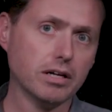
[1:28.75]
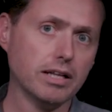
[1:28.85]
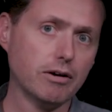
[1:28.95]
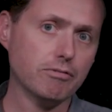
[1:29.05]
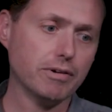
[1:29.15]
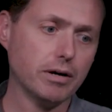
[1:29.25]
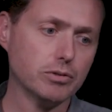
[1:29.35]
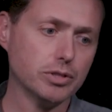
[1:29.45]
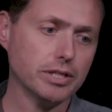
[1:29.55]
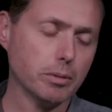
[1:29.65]
Cloud
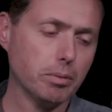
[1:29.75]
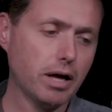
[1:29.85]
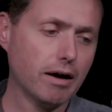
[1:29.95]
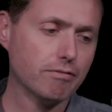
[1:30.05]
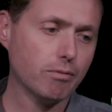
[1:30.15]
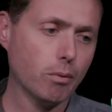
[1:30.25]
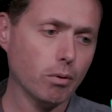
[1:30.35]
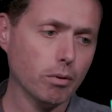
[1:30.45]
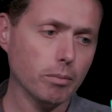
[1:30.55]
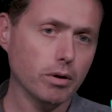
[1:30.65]
Foundry and the
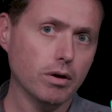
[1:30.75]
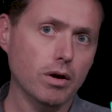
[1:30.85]
platform,